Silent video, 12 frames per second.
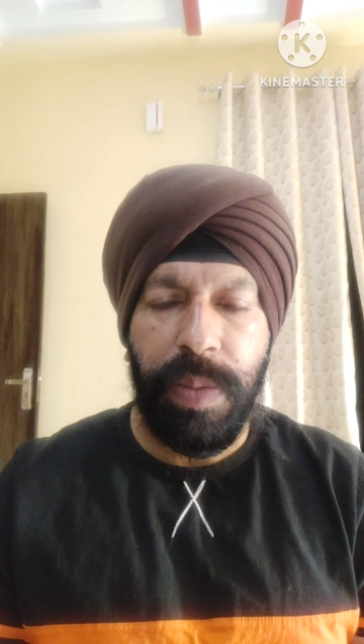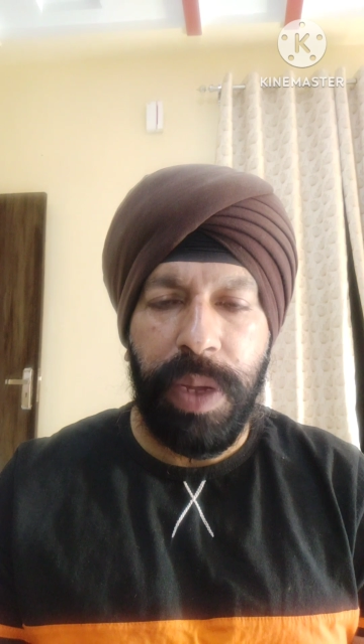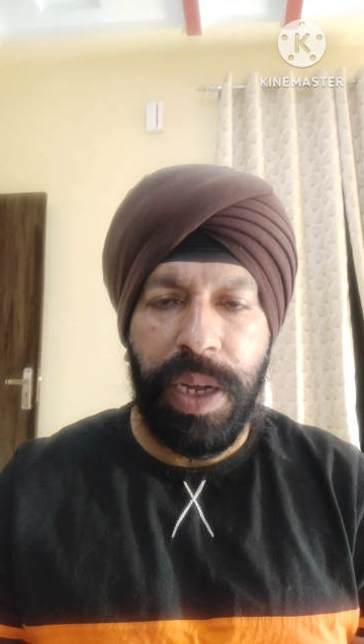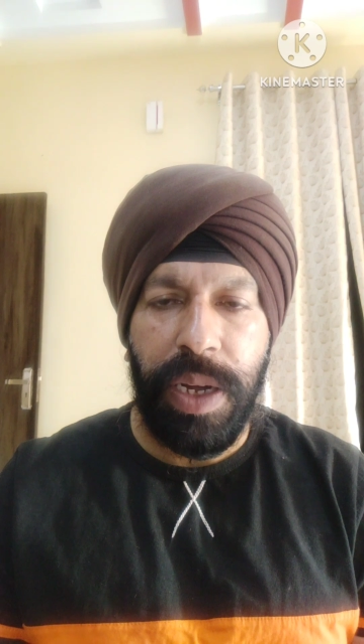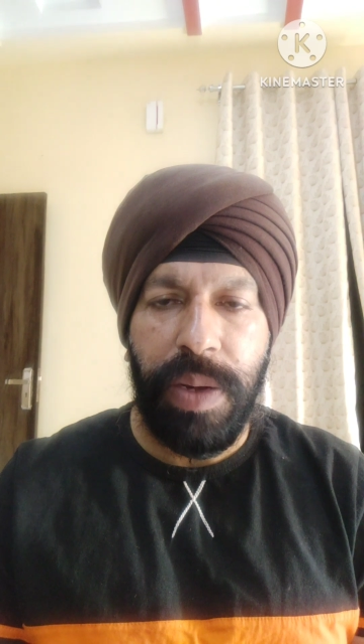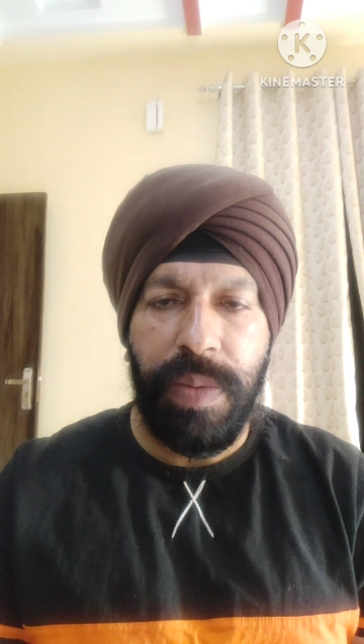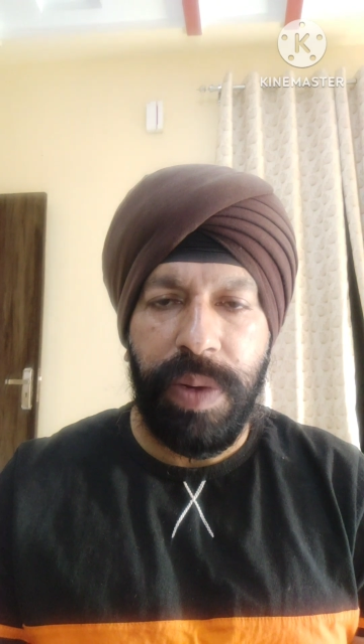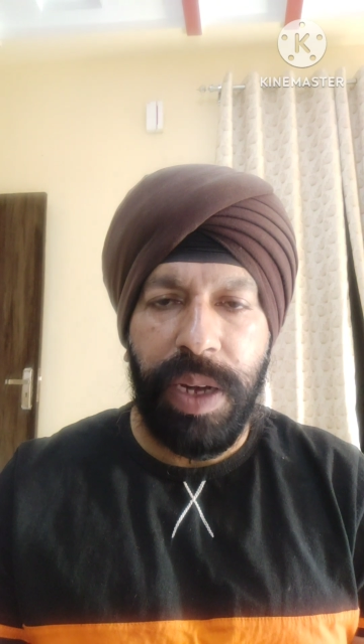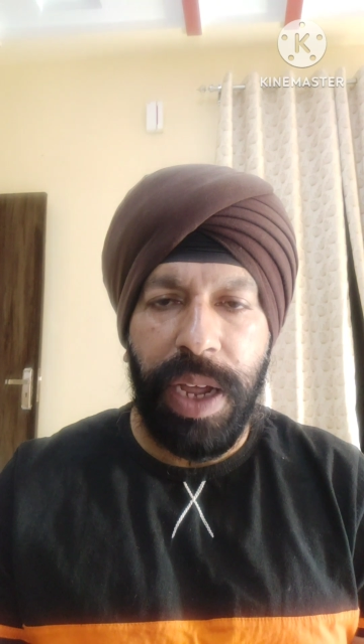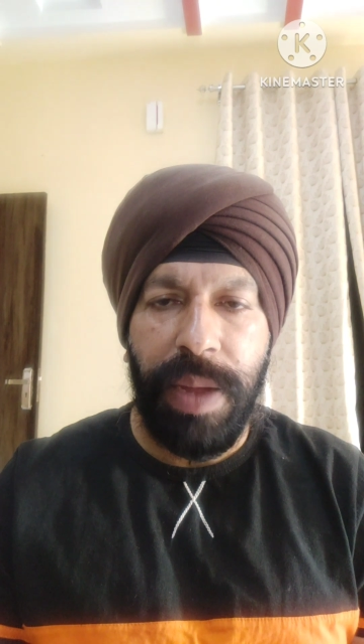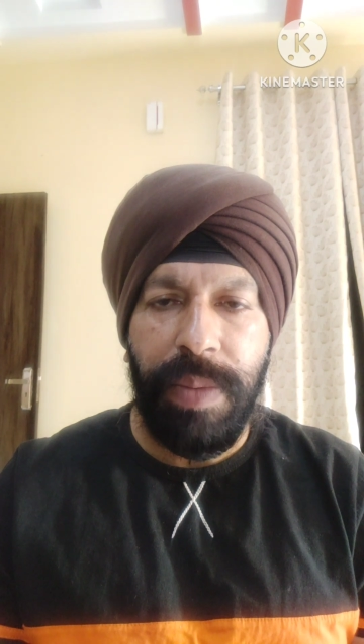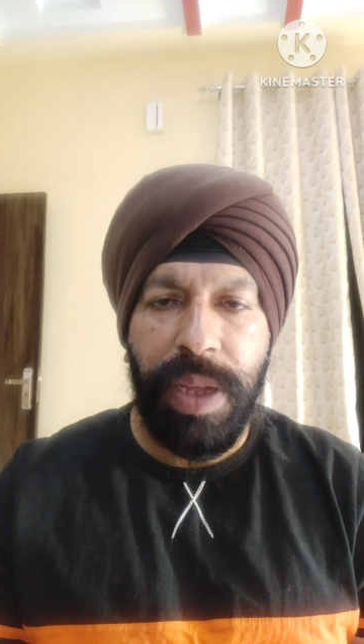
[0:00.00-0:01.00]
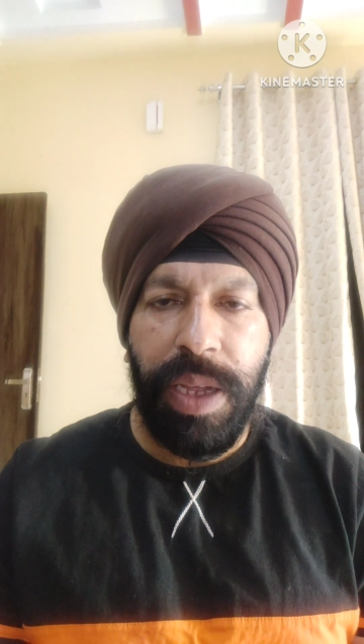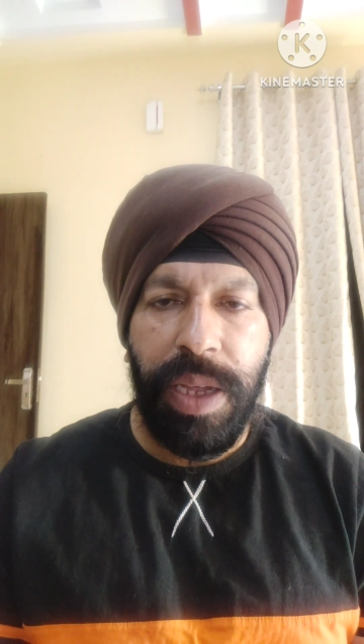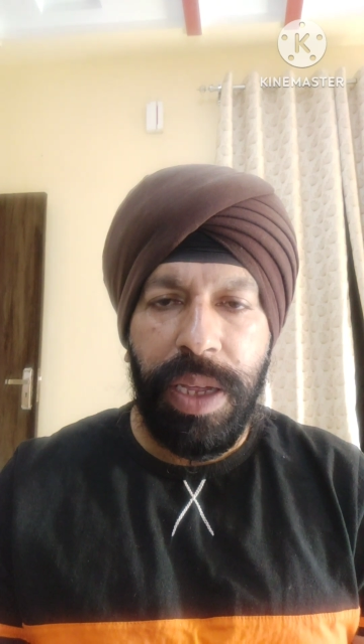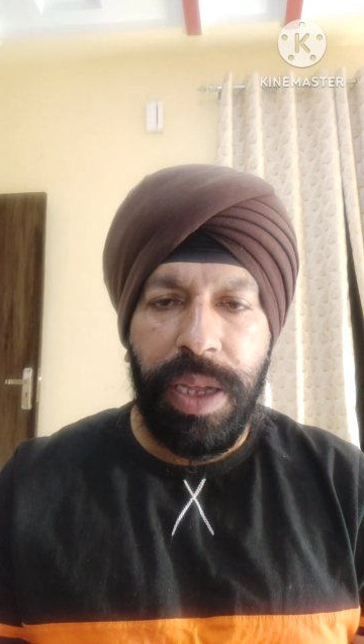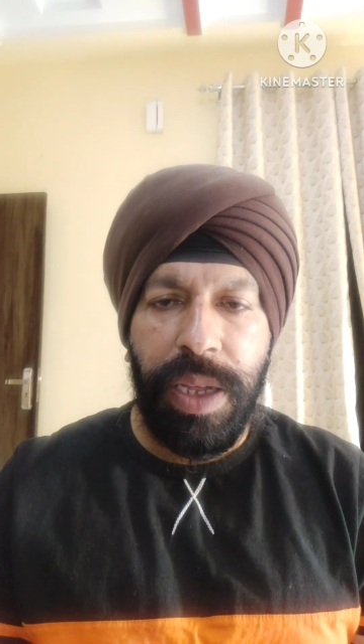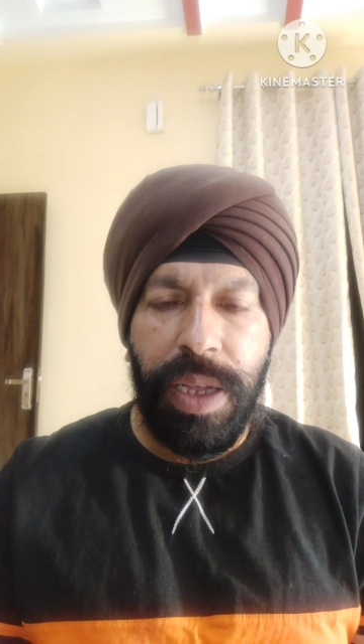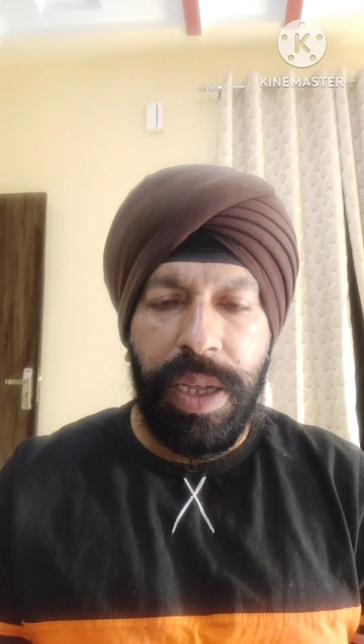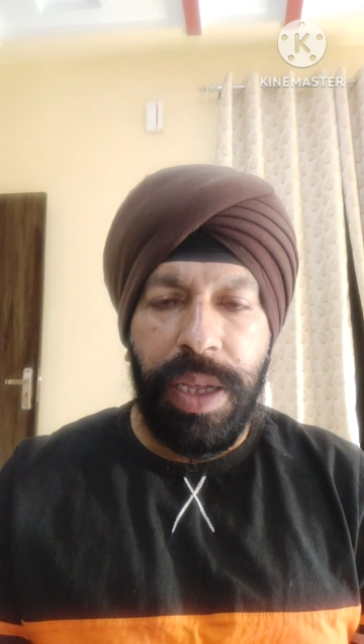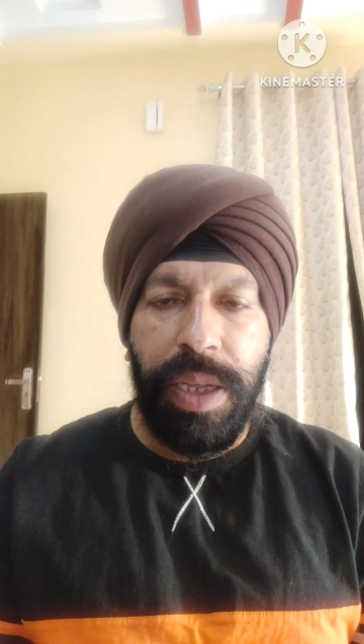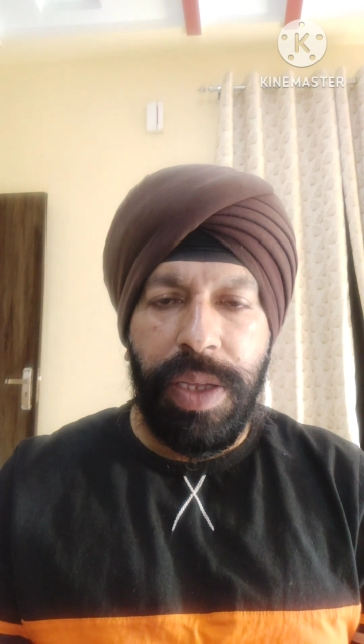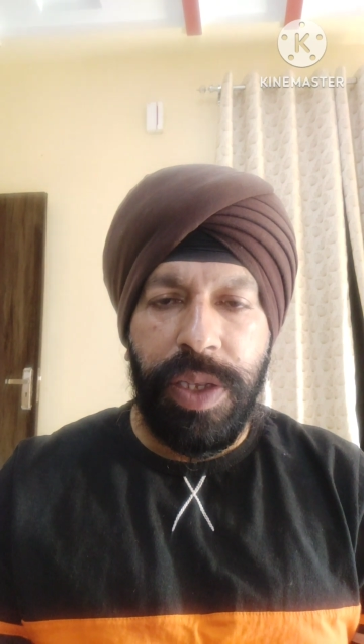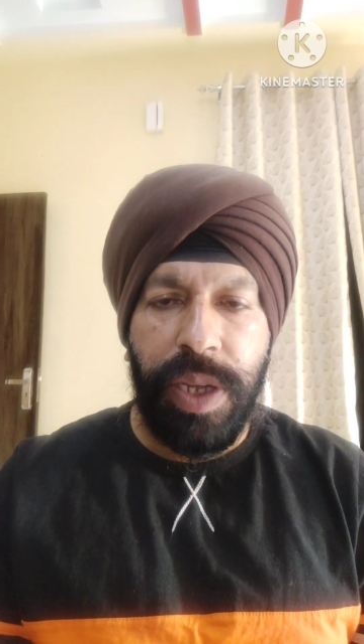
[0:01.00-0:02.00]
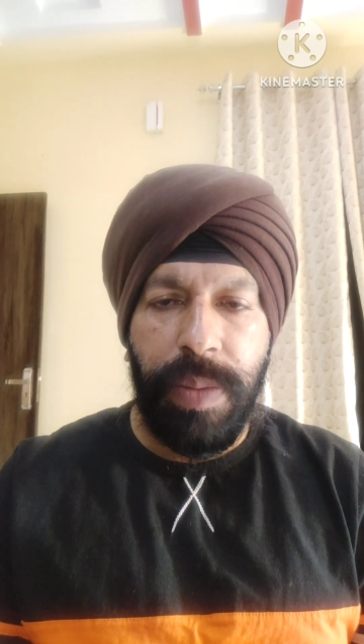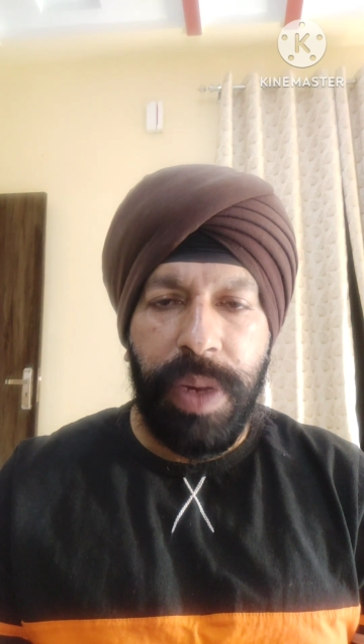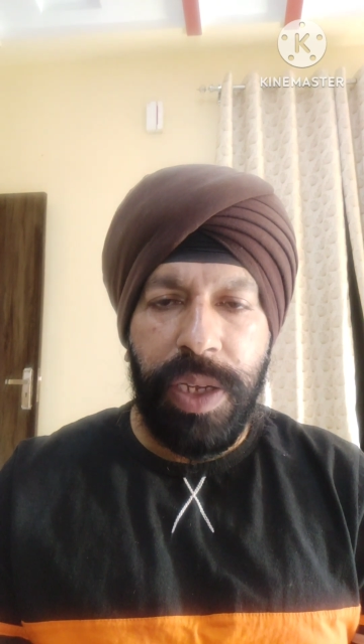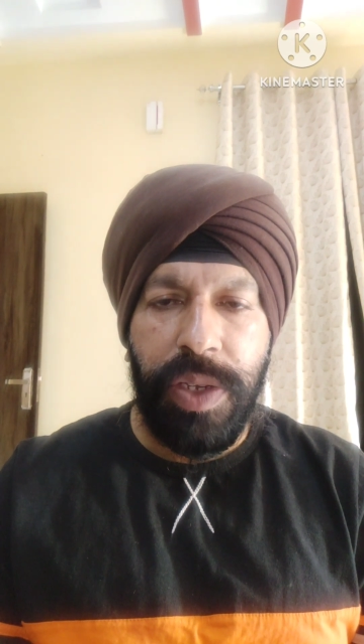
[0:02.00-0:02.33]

period of time? Gemini